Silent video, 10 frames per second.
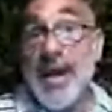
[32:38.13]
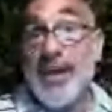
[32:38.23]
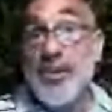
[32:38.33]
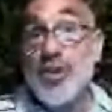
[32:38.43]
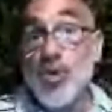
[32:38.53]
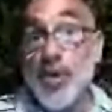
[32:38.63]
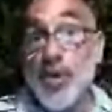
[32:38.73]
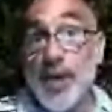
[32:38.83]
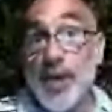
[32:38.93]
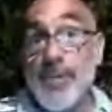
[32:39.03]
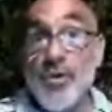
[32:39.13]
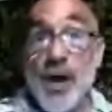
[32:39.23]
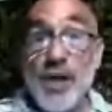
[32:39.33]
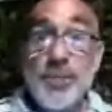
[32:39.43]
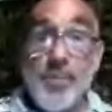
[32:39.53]
a Dreaming
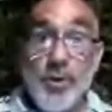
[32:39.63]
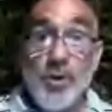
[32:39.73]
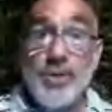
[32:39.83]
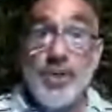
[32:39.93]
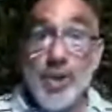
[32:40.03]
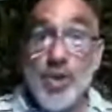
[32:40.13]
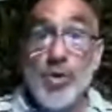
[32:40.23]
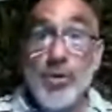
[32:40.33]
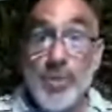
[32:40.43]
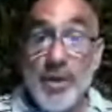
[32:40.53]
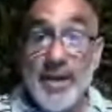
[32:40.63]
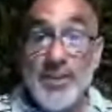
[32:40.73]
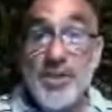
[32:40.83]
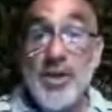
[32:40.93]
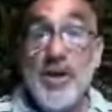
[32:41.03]
with Entrepreneurs in Google
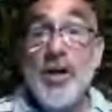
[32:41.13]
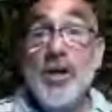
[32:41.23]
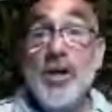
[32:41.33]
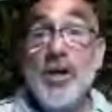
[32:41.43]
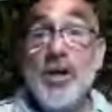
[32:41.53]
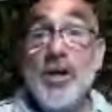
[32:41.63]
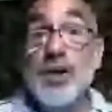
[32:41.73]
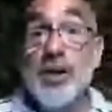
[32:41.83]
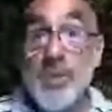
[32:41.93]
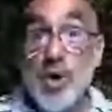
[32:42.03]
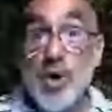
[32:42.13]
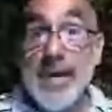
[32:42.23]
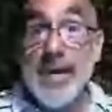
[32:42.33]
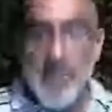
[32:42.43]
Plus community